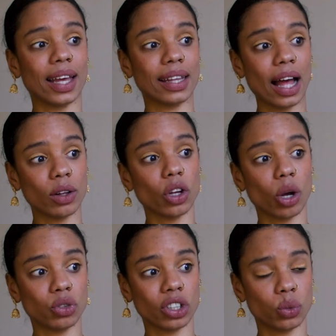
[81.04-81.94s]
and how the
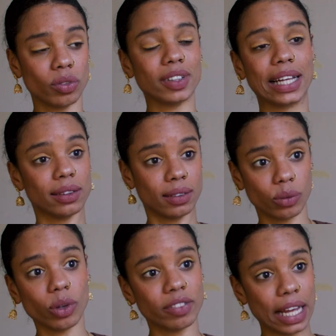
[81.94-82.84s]
objects
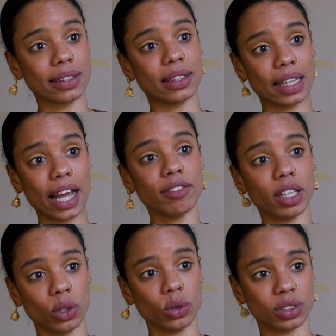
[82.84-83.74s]
reflect the
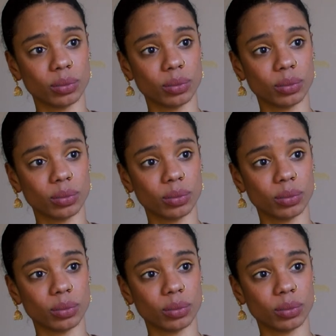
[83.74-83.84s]
livelihoods